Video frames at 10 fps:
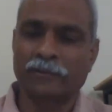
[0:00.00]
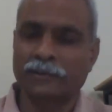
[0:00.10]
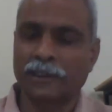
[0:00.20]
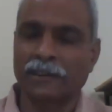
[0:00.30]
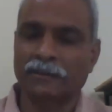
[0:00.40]

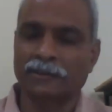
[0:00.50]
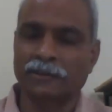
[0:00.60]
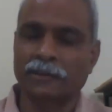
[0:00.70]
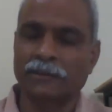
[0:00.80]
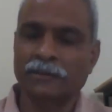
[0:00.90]

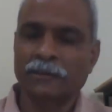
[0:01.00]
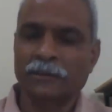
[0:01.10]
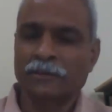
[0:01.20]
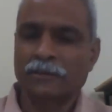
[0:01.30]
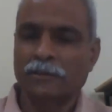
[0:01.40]
electricity
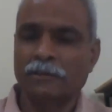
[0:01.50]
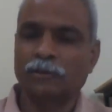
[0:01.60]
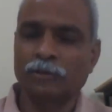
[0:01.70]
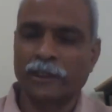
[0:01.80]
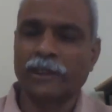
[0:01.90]

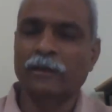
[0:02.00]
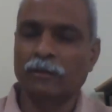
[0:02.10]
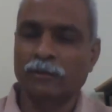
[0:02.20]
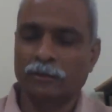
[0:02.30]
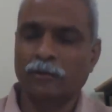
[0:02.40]
to
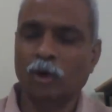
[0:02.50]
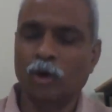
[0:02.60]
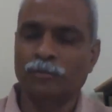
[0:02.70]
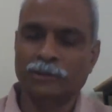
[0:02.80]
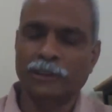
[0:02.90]
10
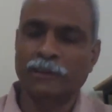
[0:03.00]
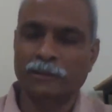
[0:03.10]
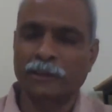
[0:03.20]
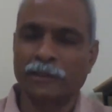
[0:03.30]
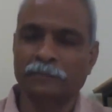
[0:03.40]
homes at a
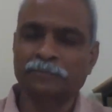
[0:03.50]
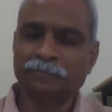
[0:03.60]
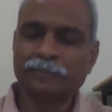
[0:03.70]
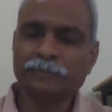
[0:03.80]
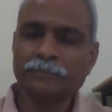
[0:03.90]
time.
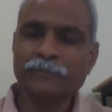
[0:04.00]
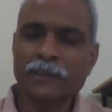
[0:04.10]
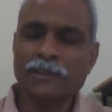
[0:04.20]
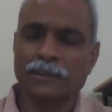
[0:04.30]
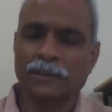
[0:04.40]

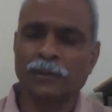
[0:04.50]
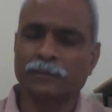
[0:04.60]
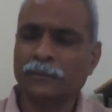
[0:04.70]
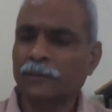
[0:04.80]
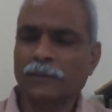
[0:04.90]

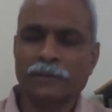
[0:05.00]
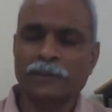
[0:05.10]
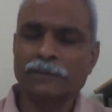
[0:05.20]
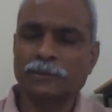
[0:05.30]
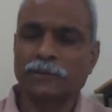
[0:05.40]
So
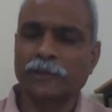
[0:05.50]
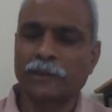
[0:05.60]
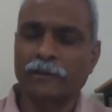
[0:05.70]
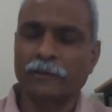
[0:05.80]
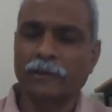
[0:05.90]
this was a
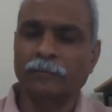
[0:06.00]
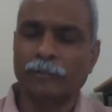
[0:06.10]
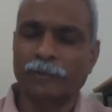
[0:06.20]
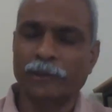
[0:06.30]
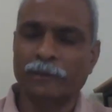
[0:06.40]
very
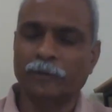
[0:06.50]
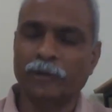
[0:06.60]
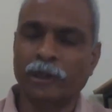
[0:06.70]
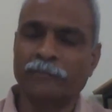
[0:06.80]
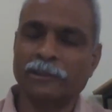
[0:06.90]
popular
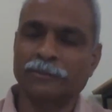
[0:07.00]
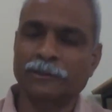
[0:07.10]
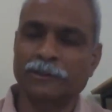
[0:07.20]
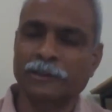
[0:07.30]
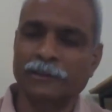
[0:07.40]
program, and
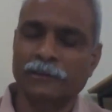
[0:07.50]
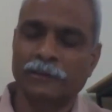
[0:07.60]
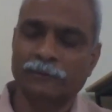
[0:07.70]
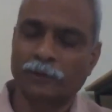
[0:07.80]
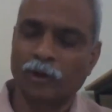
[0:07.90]
especially
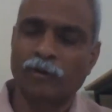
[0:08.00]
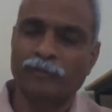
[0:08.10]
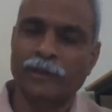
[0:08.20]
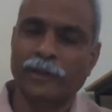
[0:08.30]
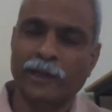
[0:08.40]
for
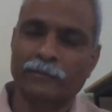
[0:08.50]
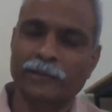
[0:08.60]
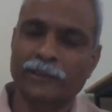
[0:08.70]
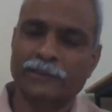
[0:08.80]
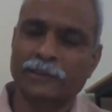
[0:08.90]
off-grid
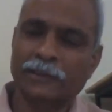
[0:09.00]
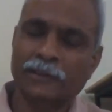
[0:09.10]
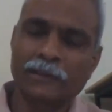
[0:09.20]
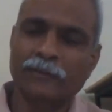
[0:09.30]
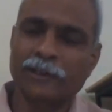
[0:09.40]
hamlets,
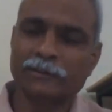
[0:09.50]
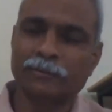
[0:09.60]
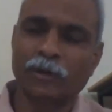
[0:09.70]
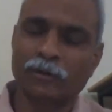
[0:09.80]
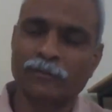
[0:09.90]
very
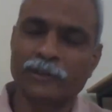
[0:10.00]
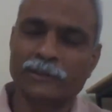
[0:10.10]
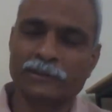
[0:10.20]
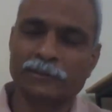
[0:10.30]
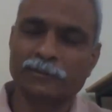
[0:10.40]
small
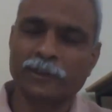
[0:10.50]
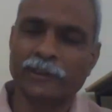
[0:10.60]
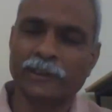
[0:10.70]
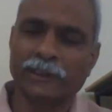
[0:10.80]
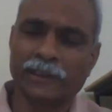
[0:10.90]
villages which were in
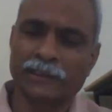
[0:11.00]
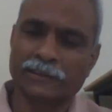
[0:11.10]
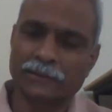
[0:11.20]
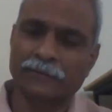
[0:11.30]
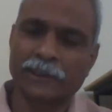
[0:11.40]
the
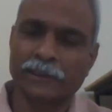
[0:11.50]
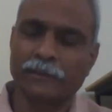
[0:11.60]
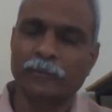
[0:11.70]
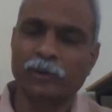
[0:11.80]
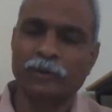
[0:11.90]
hills, very
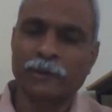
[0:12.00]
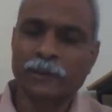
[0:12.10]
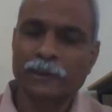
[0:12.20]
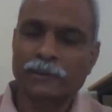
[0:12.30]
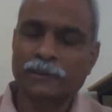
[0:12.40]
remote.
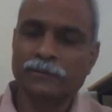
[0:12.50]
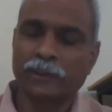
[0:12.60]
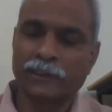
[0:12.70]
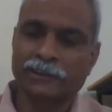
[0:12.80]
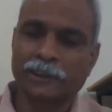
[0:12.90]
This
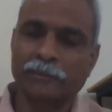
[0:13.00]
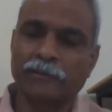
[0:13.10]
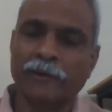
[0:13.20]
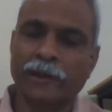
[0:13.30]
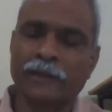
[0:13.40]
worked extremely
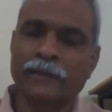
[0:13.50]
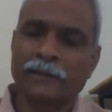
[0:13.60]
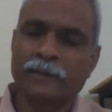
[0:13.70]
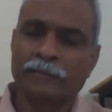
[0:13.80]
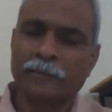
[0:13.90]
well.
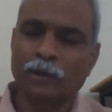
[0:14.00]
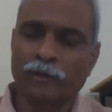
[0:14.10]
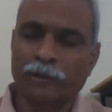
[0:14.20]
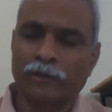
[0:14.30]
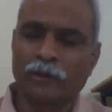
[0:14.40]
But
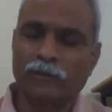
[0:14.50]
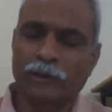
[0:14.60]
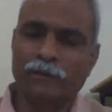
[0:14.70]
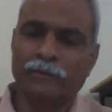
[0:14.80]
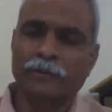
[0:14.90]
over
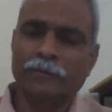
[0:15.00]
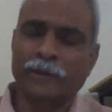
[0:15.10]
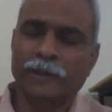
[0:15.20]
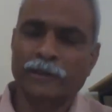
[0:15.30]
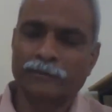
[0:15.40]
a
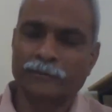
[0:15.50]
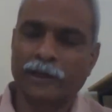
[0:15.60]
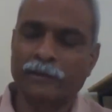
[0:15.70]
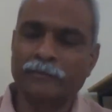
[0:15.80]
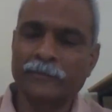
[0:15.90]
period of
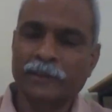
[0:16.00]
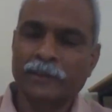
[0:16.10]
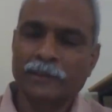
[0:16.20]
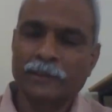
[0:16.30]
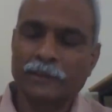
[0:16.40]
time,
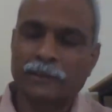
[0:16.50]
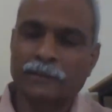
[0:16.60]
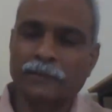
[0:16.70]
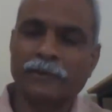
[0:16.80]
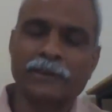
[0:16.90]

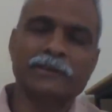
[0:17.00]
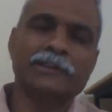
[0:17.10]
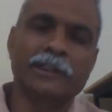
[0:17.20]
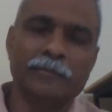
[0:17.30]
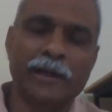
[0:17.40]
the villagers
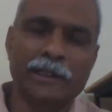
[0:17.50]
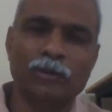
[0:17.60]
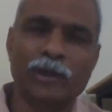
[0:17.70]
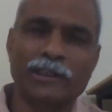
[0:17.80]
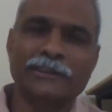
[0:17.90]
came back
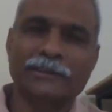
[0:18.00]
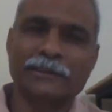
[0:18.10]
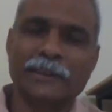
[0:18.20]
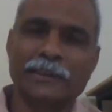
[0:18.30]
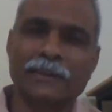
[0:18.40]
to us
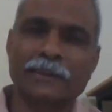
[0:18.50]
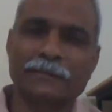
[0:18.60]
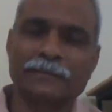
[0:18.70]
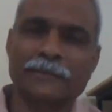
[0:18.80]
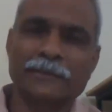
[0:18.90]
and
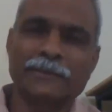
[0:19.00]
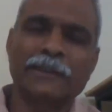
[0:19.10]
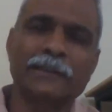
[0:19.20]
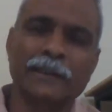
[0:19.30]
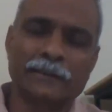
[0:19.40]

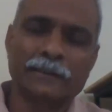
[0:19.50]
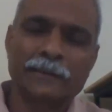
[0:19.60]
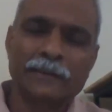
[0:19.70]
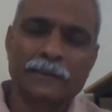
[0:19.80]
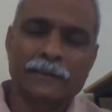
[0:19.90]
said that,
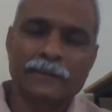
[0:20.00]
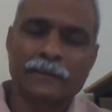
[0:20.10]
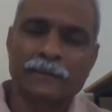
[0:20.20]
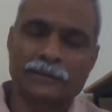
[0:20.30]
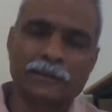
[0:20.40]

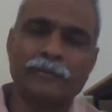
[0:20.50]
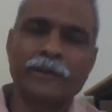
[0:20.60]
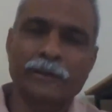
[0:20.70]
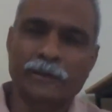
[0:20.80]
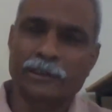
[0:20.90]
listen,
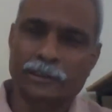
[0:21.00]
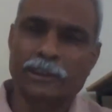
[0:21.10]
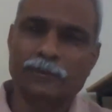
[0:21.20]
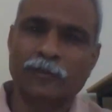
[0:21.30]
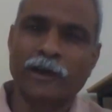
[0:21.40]

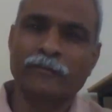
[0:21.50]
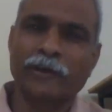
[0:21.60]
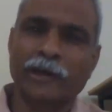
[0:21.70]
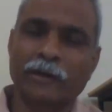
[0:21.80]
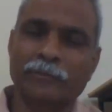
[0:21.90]
it's fine. We
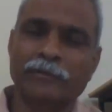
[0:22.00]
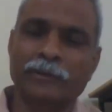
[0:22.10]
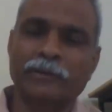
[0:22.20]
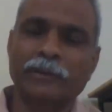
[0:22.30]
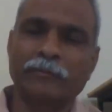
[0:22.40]
are happy
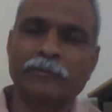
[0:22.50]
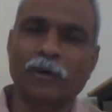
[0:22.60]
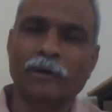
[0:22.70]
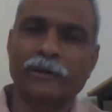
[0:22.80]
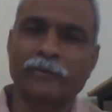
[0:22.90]
with the
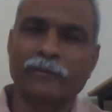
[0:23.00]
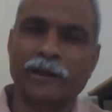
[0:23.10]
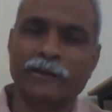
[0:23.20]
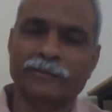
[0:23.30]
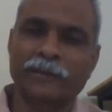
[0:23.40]
quality of
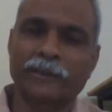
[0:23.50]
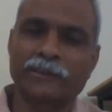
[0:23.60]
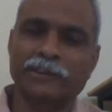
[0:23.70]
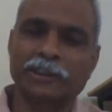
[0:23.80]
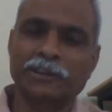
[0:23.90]
life that
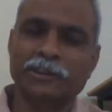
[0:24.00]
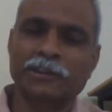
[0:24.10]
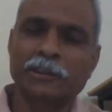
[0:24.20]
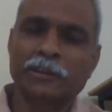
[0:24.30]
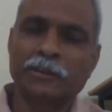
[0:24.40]
has
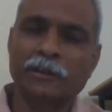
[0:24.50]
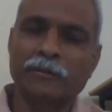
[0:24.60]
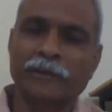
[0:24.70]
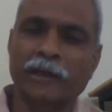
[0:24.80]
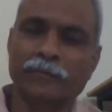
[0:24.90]
changed, and
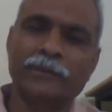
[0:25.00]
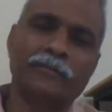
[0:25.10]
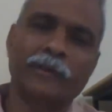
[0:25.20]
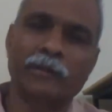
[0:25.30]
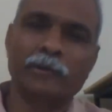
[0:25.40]
we are happy that
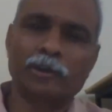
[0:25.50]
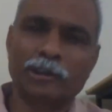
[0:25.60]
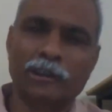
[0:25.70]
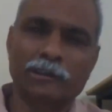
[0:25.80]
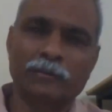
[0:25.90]
we're able to
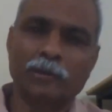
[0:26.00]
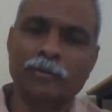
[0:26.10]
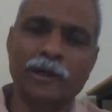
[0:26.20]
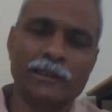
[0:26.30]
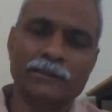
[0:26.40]
charge our
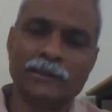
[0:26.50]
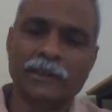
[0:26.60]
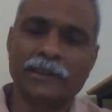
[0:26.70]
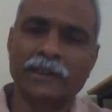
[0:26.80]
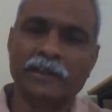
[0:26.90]
mobiles and
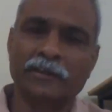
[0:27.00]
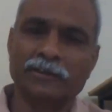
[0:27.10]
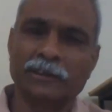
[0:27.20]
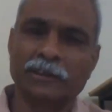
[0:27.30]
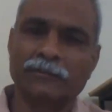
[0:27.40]
getting
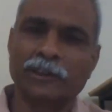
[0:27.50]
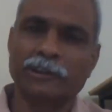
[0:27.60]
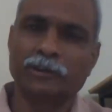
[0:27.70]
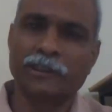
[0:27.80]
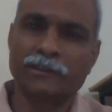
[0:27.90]
electricity for
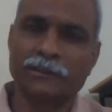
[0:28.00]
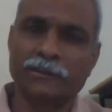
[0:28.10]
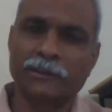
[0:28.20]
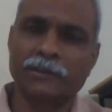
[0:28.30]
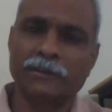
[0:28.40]
education
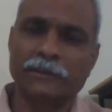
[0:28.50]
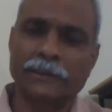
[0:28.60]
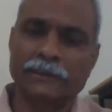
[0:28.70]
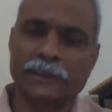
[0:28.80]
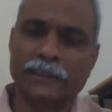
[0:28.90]
and
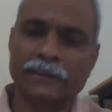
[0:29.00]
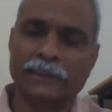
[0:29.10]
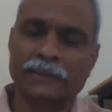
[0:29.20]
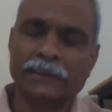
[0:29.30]
things like that.